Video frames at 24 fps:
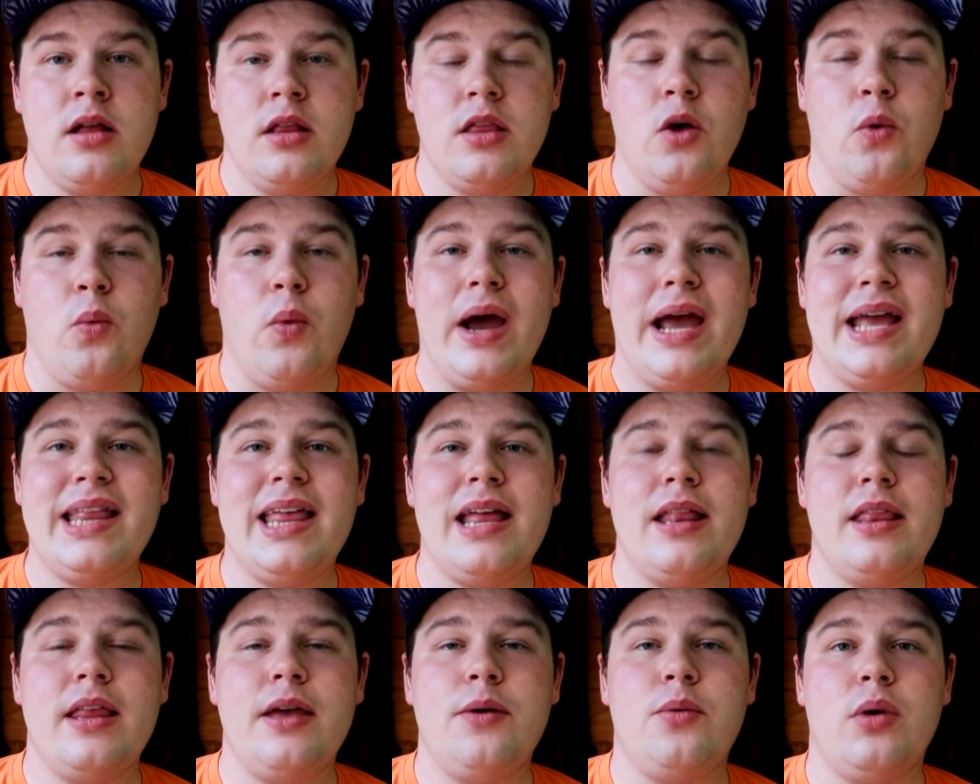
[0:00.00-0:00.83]
The way
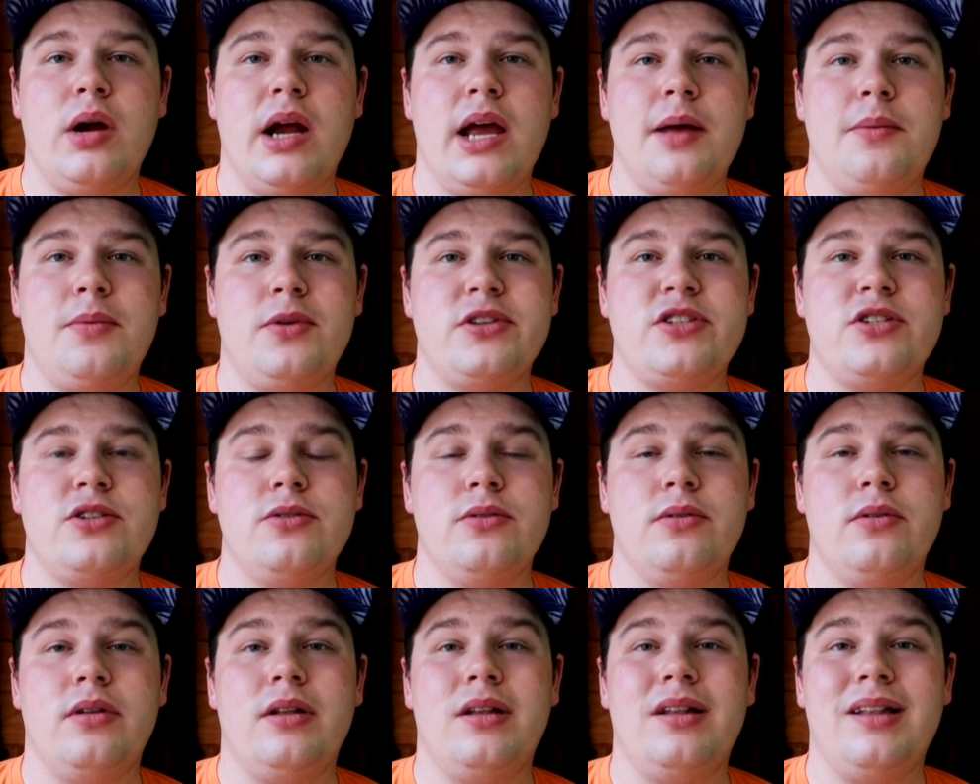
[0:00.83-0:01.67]
that they were able
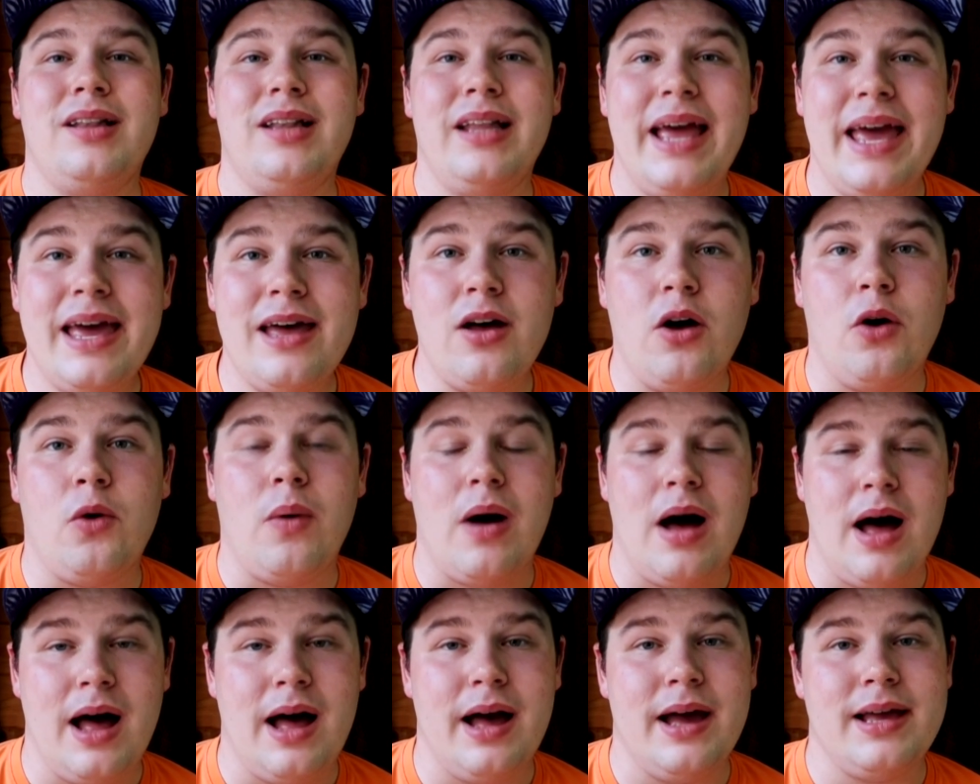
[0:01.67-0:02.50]
to
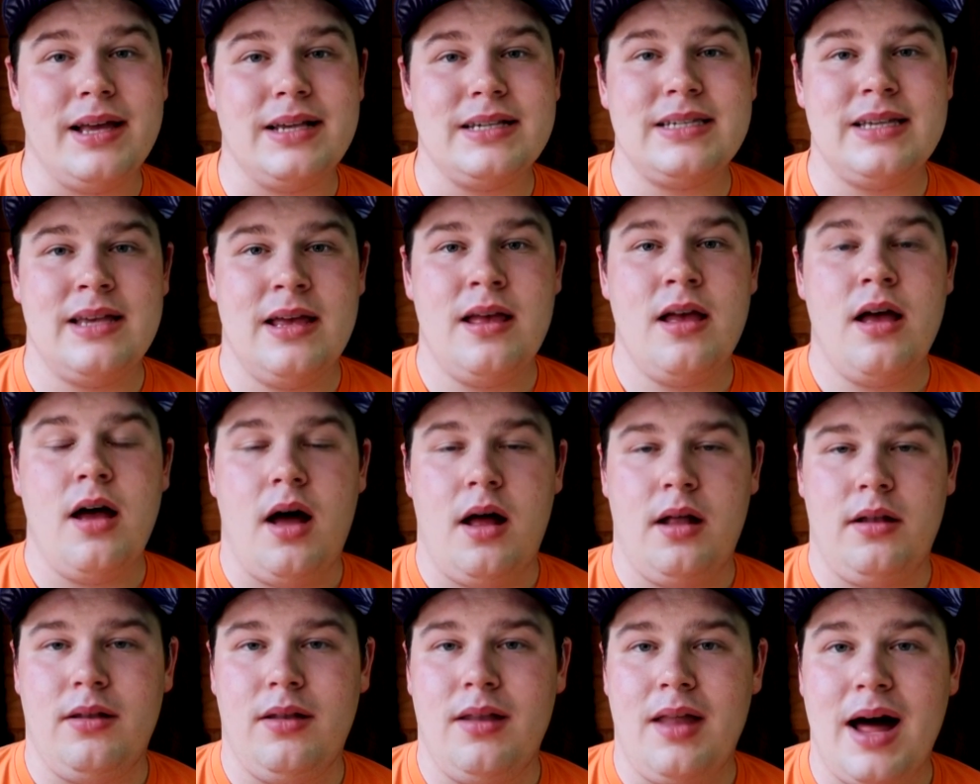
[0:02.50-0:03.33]
Lego-wise
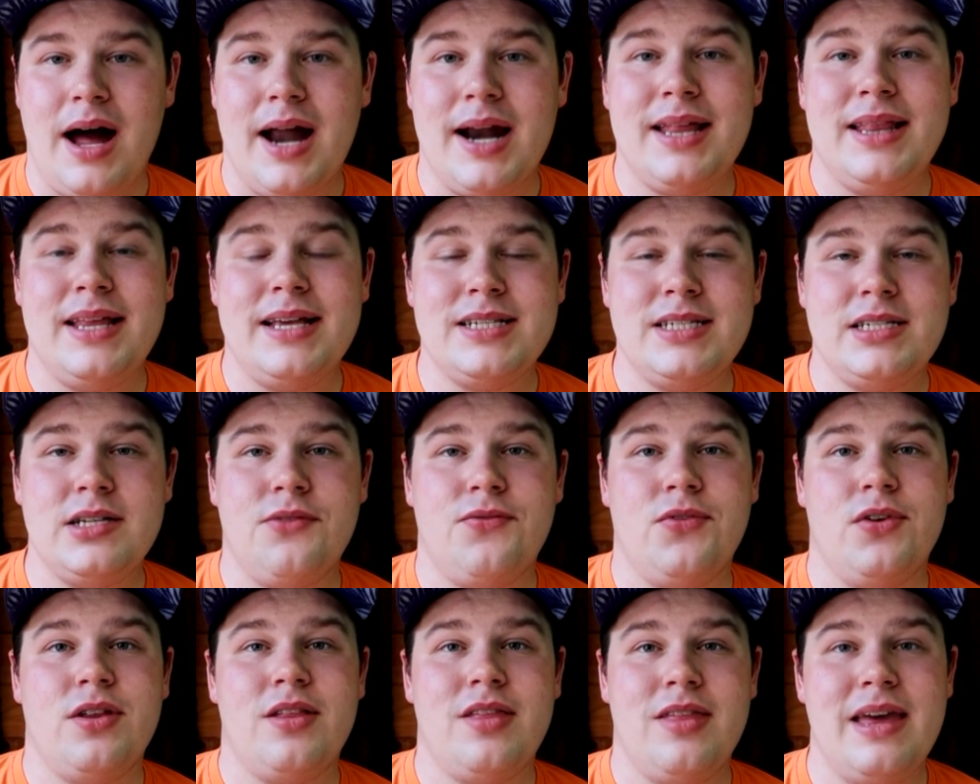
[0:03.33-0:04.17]
a lot of these
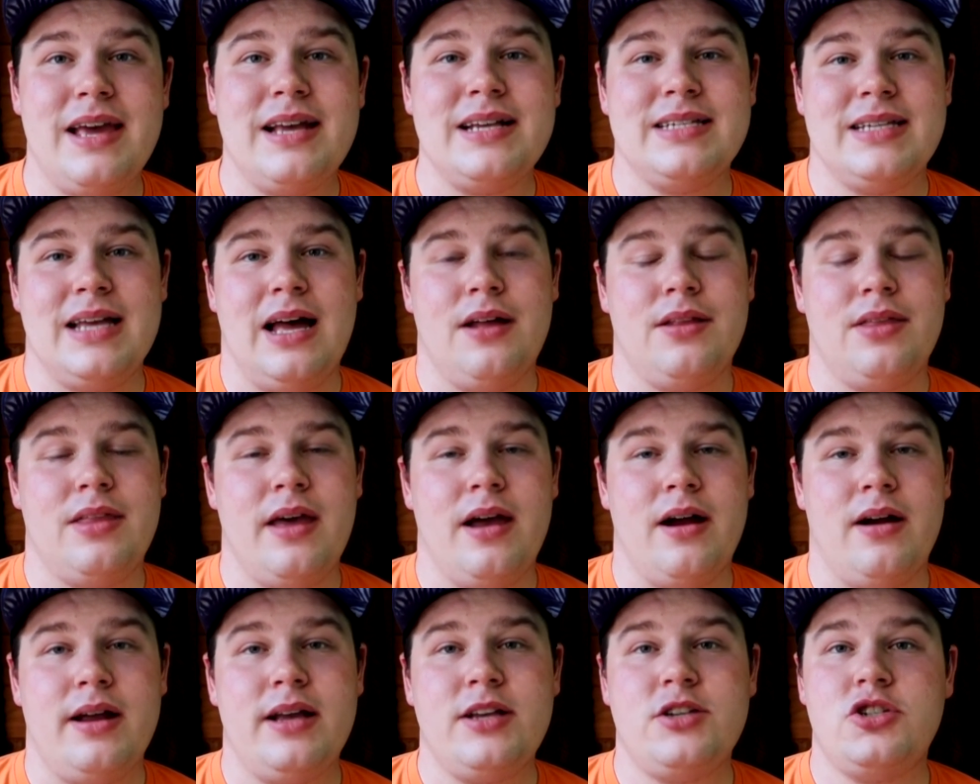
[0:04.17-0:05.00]
different things out
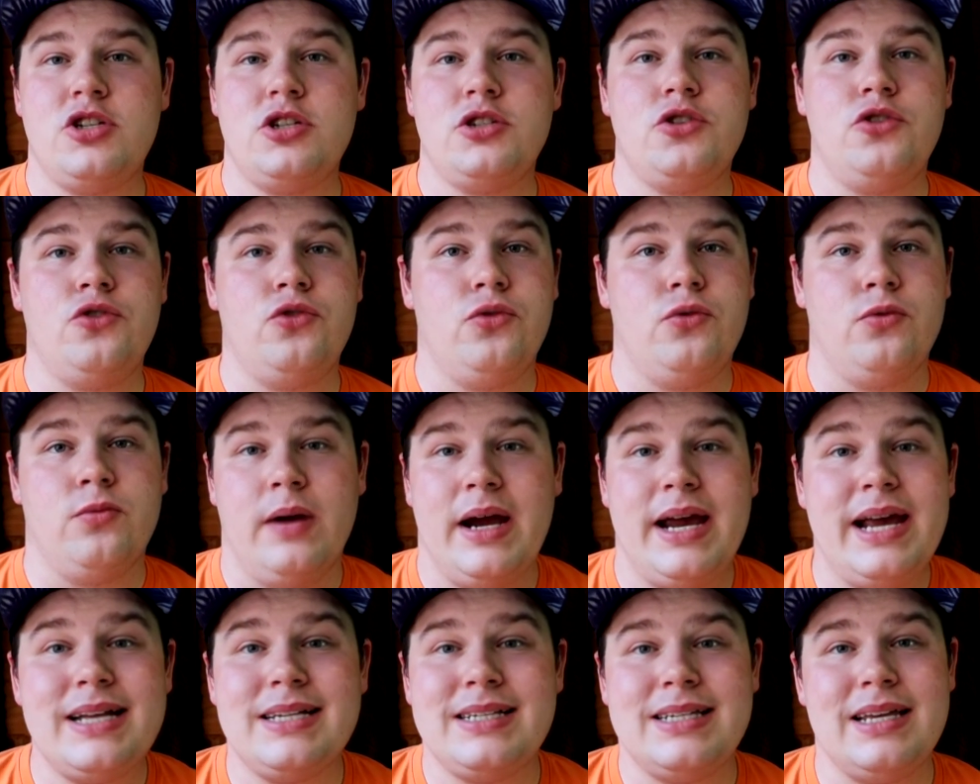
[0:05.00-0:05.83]
there is just
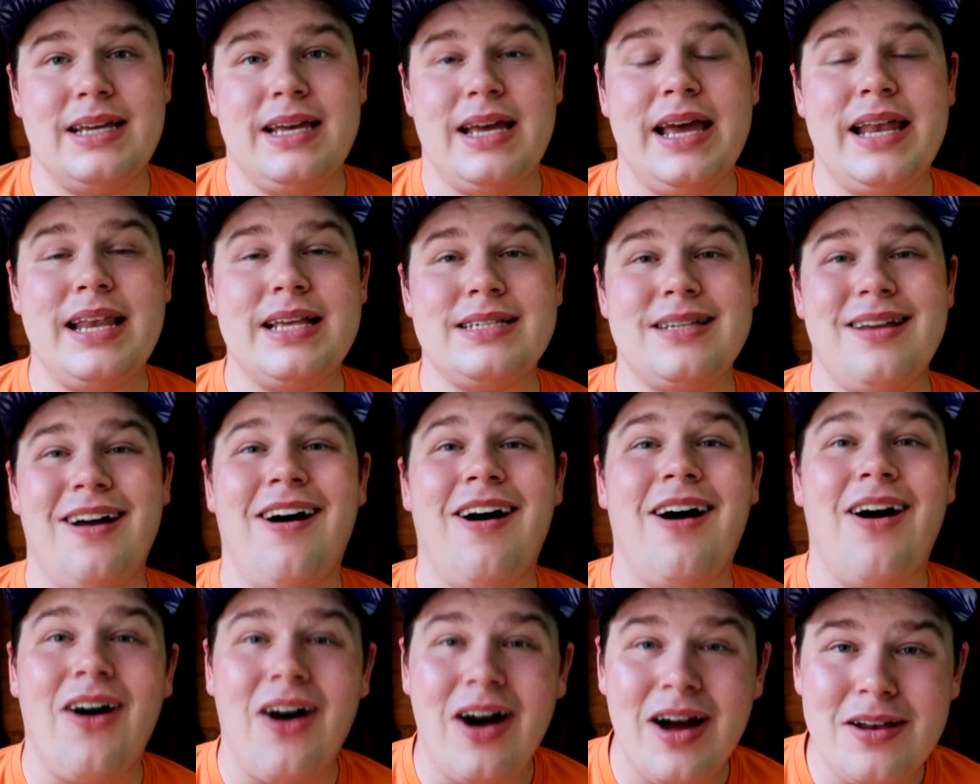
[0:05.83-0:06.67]
crazy. It is
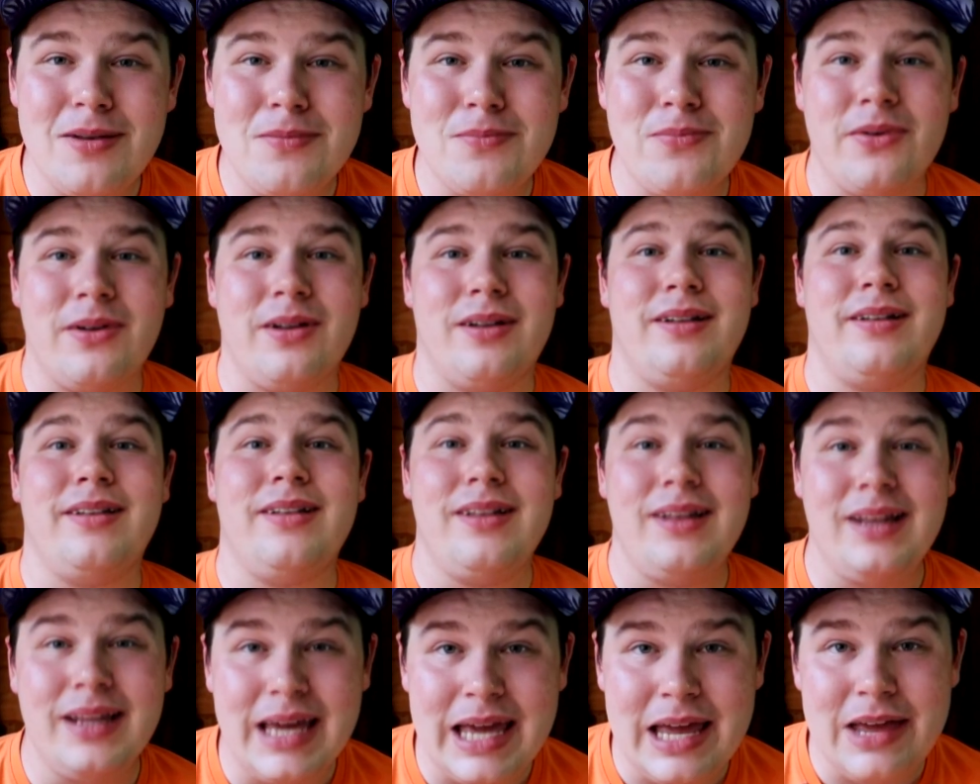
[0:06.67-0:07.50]

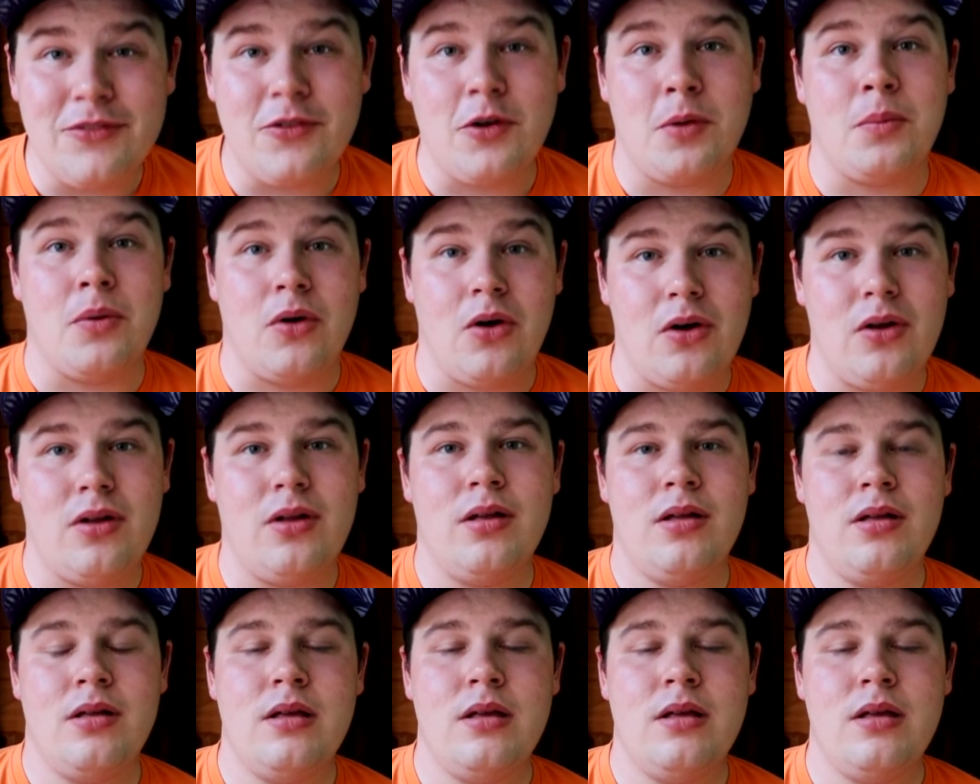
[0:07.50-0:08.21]
unbelievable.